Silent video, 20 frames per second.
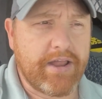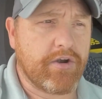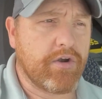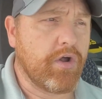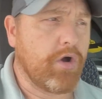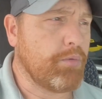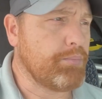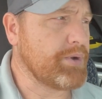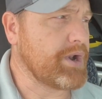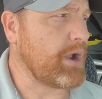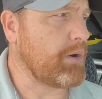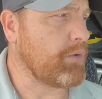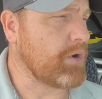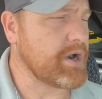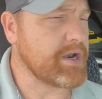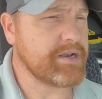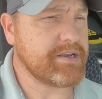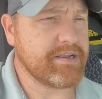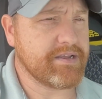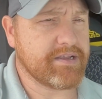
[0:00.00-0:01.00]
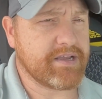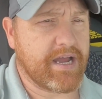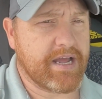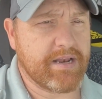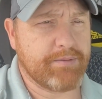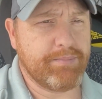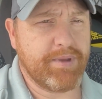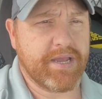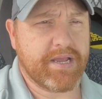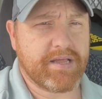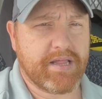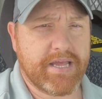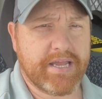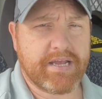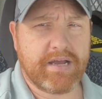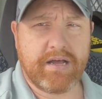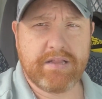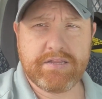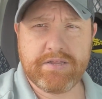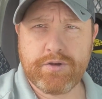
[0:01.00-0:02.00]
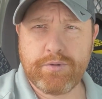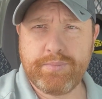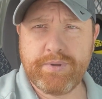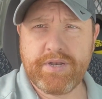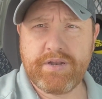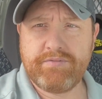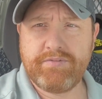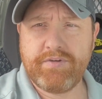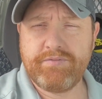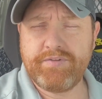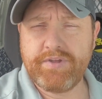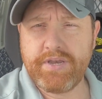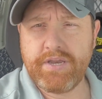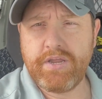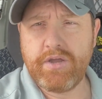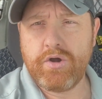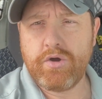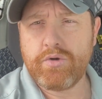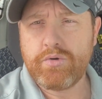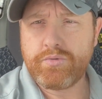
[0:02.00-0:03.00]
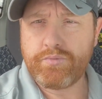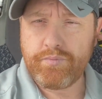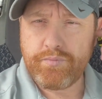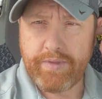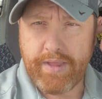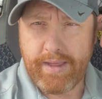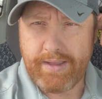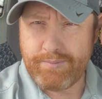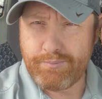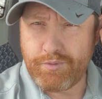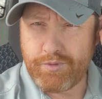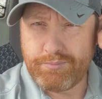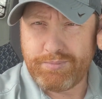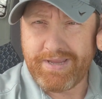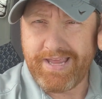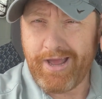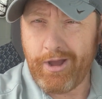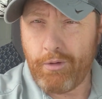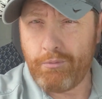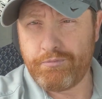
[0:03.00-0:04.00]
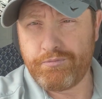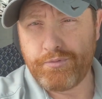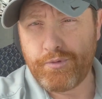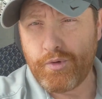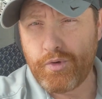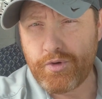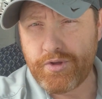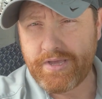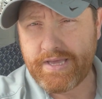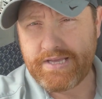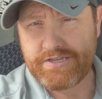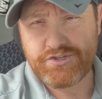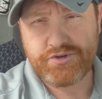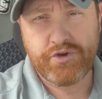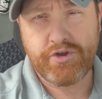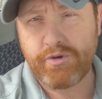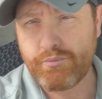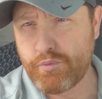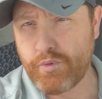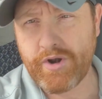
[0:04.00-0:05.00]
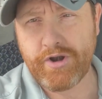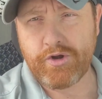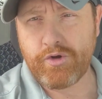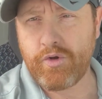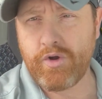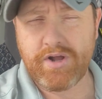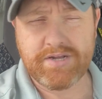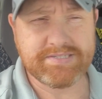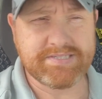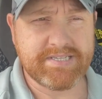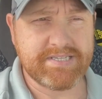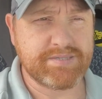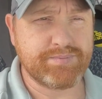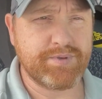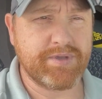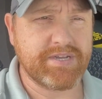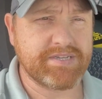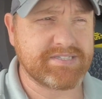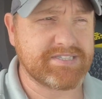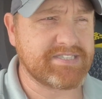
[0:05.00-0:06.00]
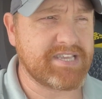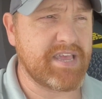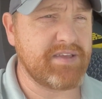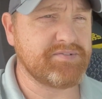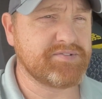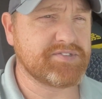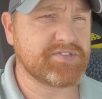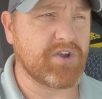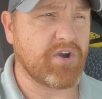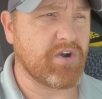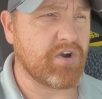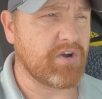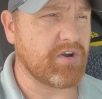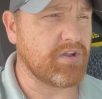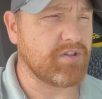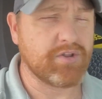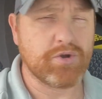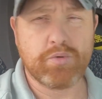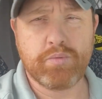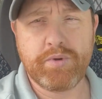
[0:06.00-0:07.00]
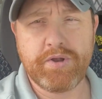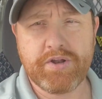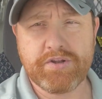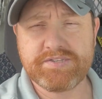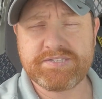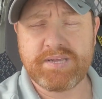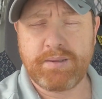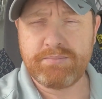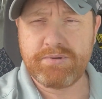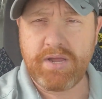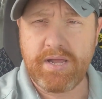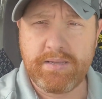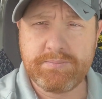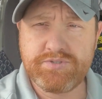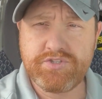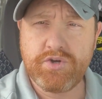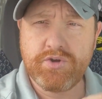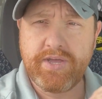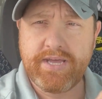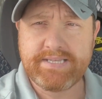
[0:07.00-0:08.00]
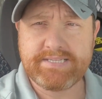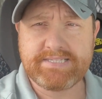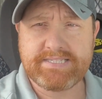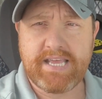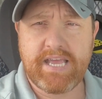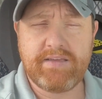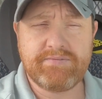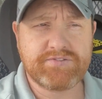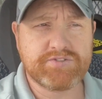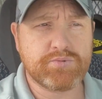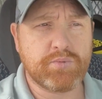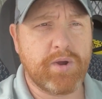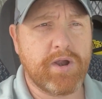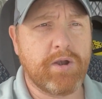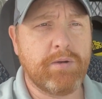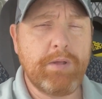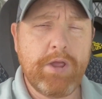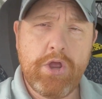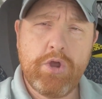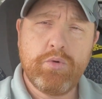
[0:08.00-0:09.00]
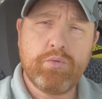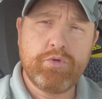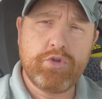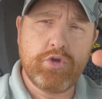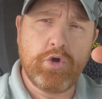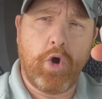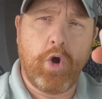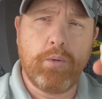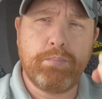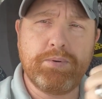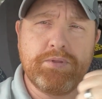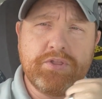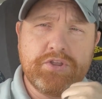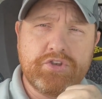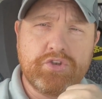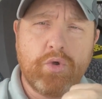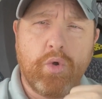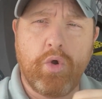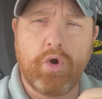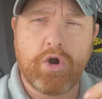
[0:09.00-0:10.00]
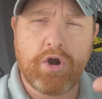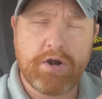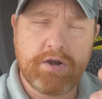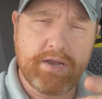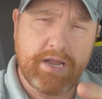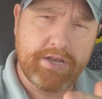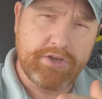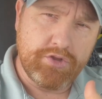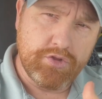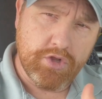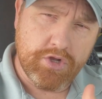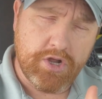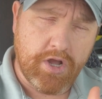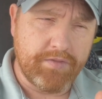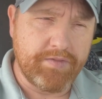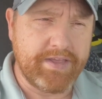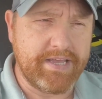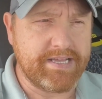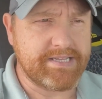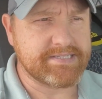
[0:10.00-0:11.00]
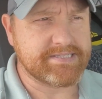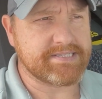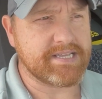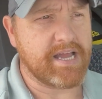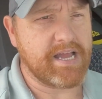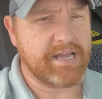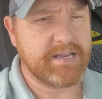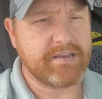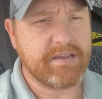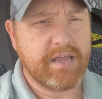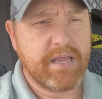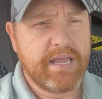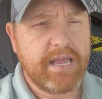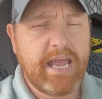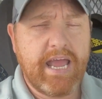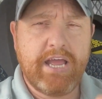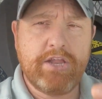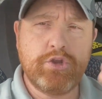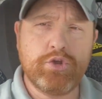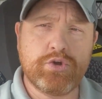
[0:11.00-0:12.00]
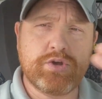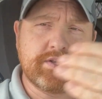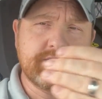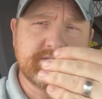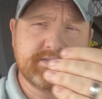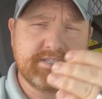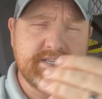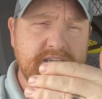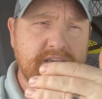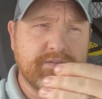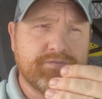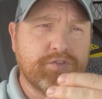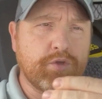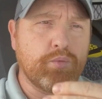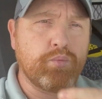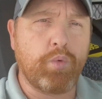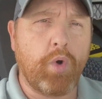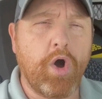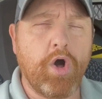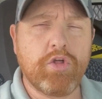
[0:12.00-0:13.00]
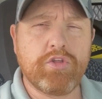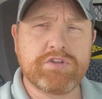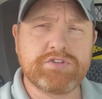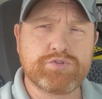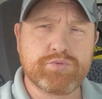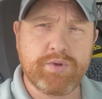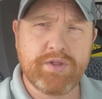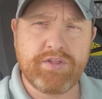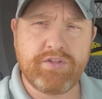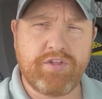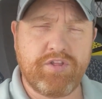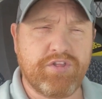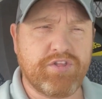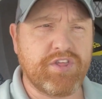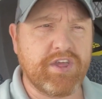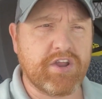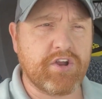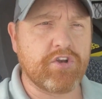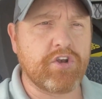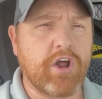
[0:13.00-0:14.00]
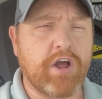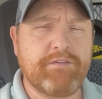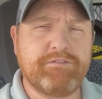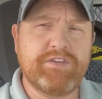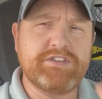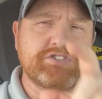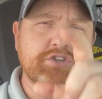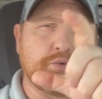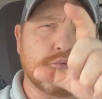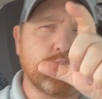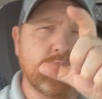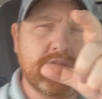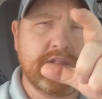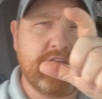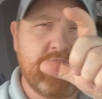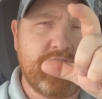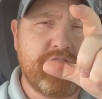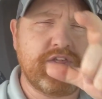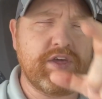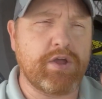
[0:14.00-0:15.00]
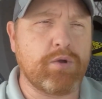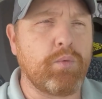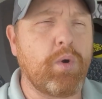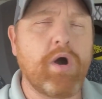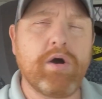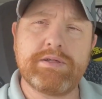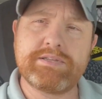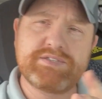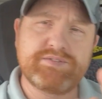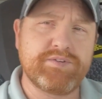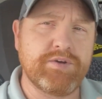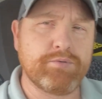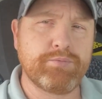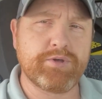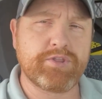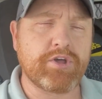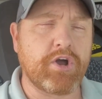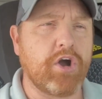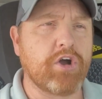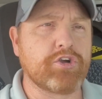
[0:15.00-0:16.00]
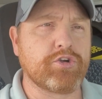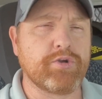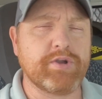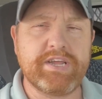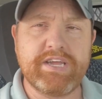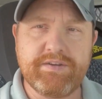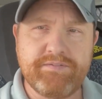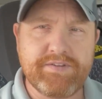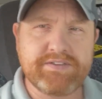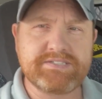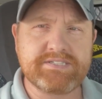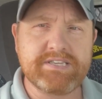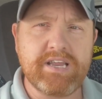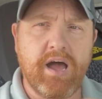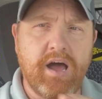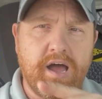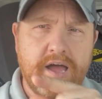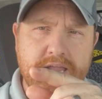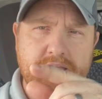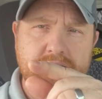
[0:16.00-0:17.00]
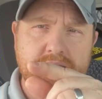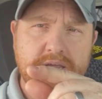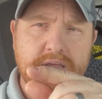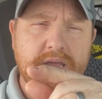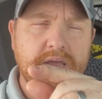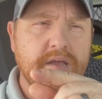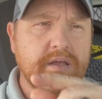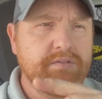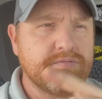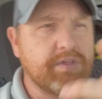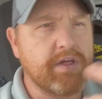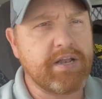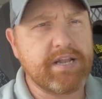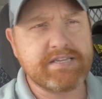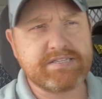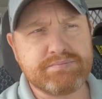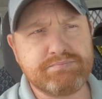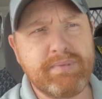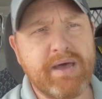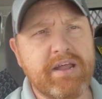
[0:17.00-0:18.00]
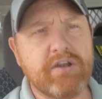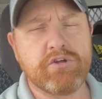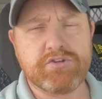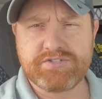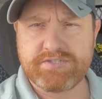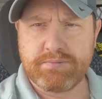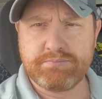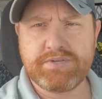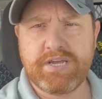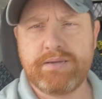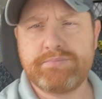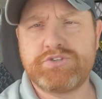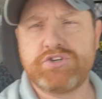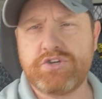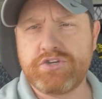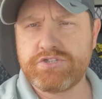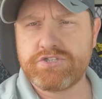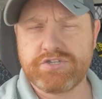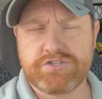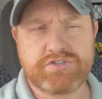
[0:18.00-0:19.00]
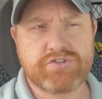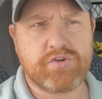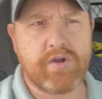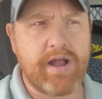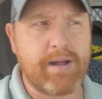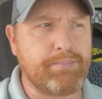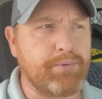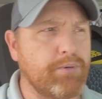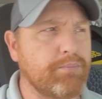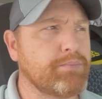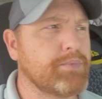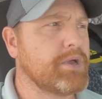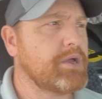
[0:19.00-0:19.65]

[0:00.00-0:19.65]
don't know. But I wanted to kind of make like a little bit of a video that would be helpful in case you could run across this, because safes are a little weird. Sometimes you'll get safes where you open the door and you look on the inside and you can see if the wall is really thick or not. If it's a really thick wall, it's filled with concrete. If it's not, then it's metal. Sometimes you can just scrap them.